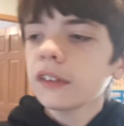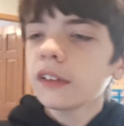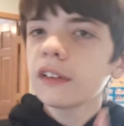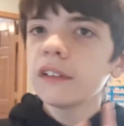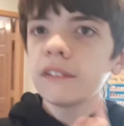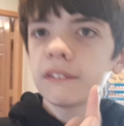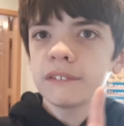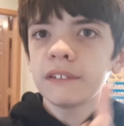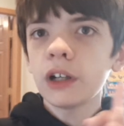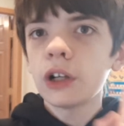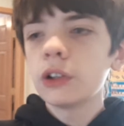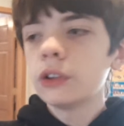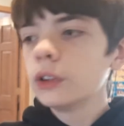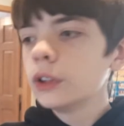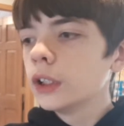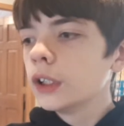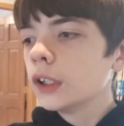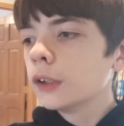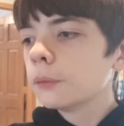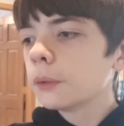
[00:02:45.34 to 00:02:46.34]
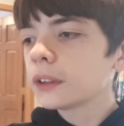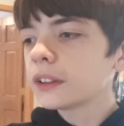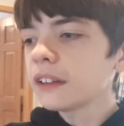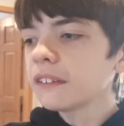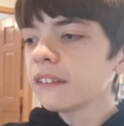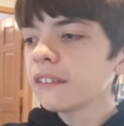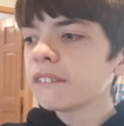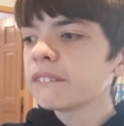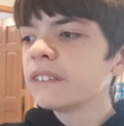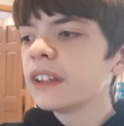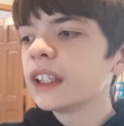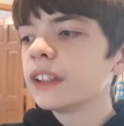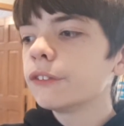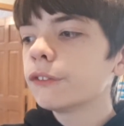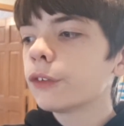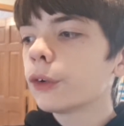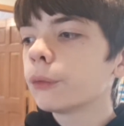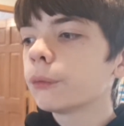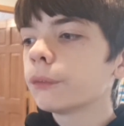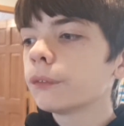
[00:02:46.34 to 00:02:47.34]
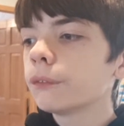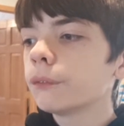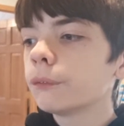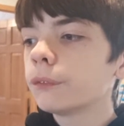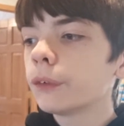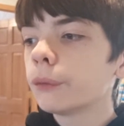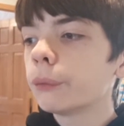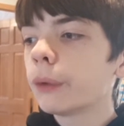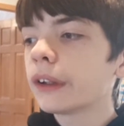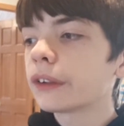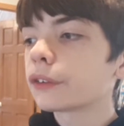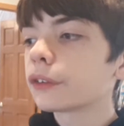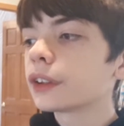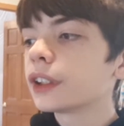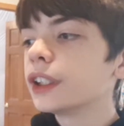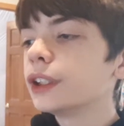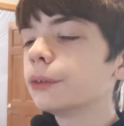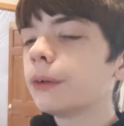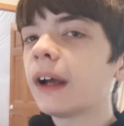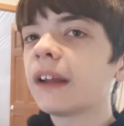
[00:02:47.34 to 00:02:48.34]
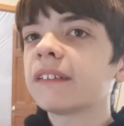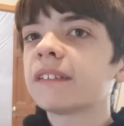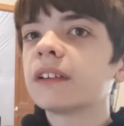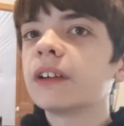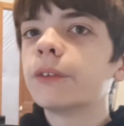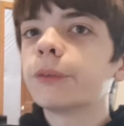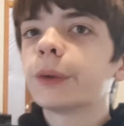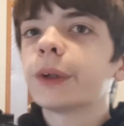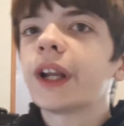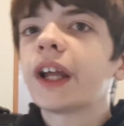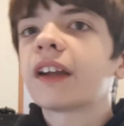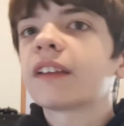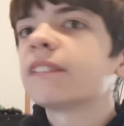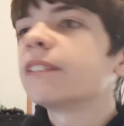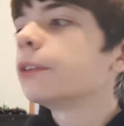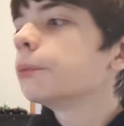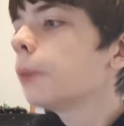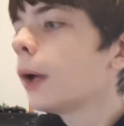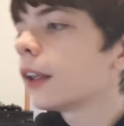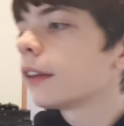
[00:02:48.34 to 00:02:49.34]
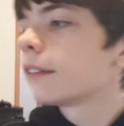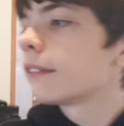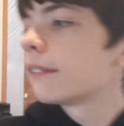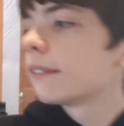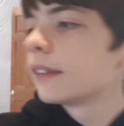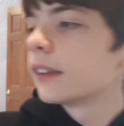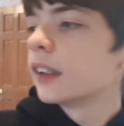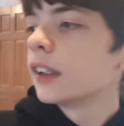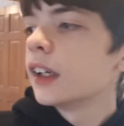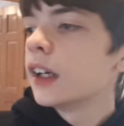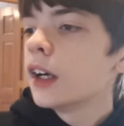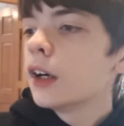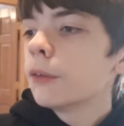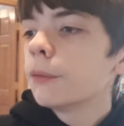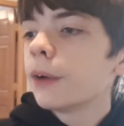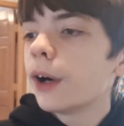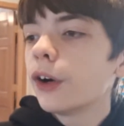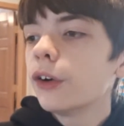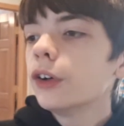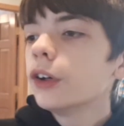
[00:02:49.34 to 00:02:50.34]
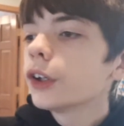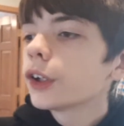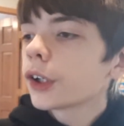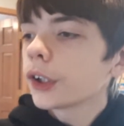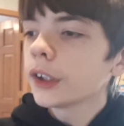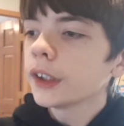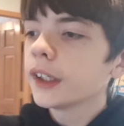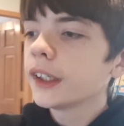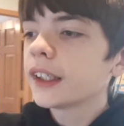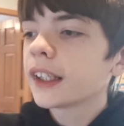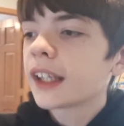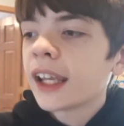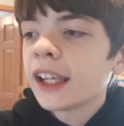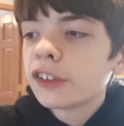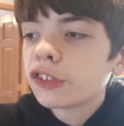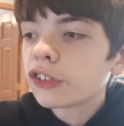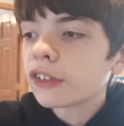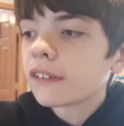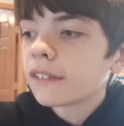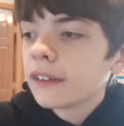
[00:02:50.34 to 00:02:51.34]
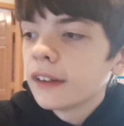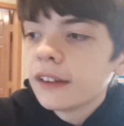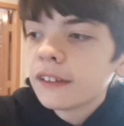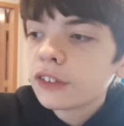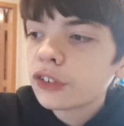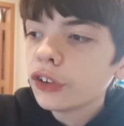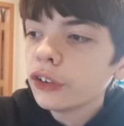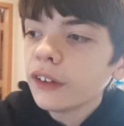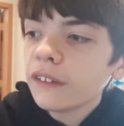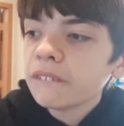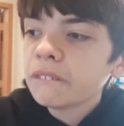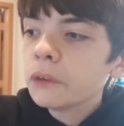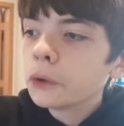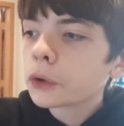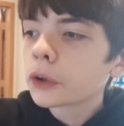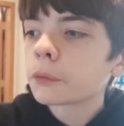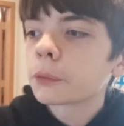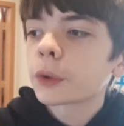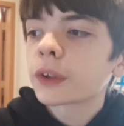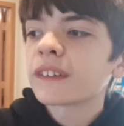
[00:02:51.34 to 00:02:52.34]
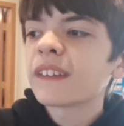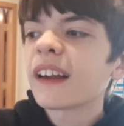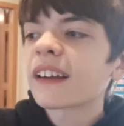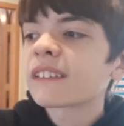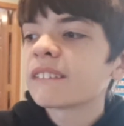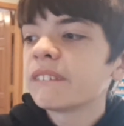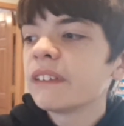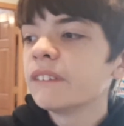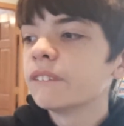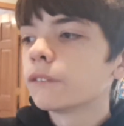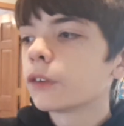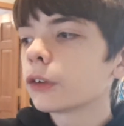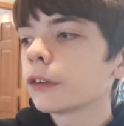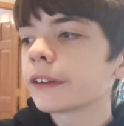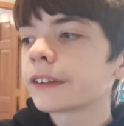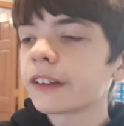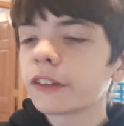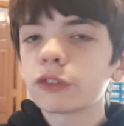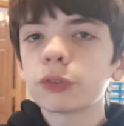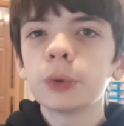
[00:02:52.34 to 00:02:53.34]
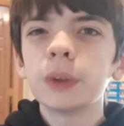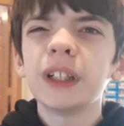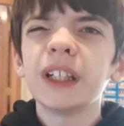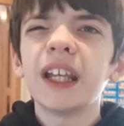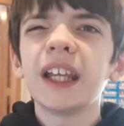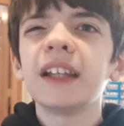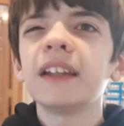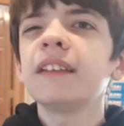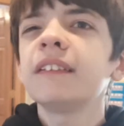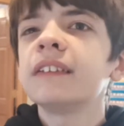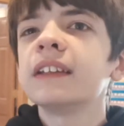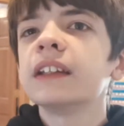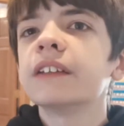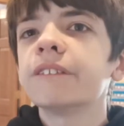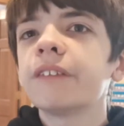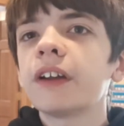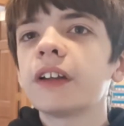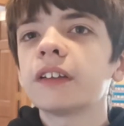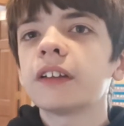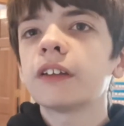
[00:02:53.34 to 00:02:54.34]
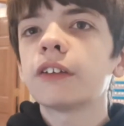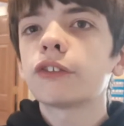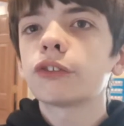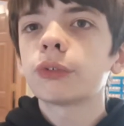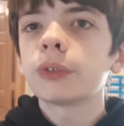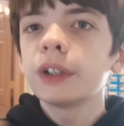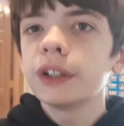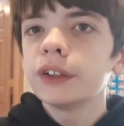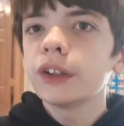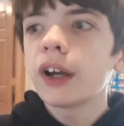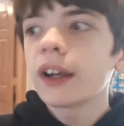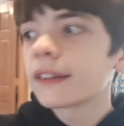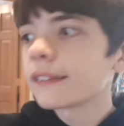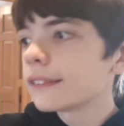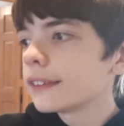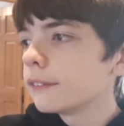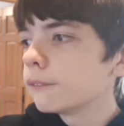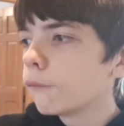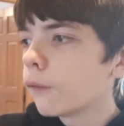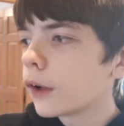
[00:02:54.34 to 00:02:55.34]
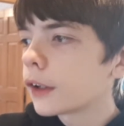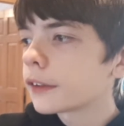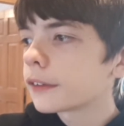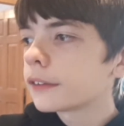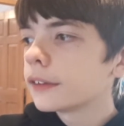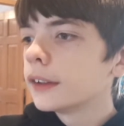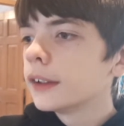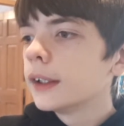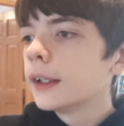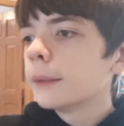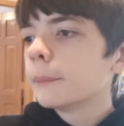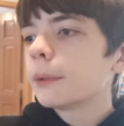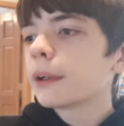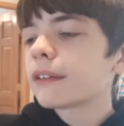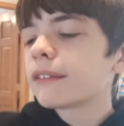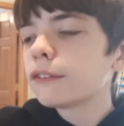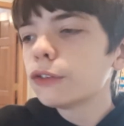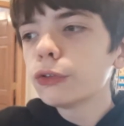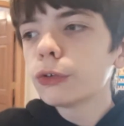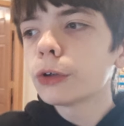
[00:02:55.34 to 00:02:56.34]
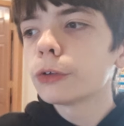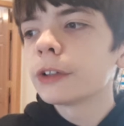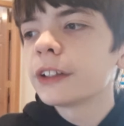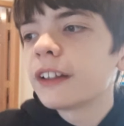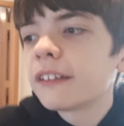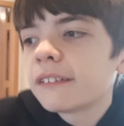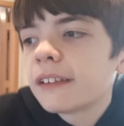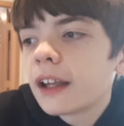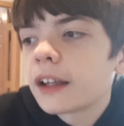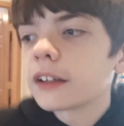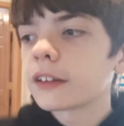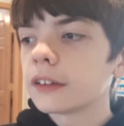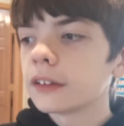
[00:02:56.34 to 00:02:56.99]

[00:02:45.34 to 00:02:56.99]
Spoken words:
So, what does this mean for the weather in the U.S. over the next few months? Well, current indications show this polar vortex being more like the 2018 event than the 2019 one, but it's too early to say.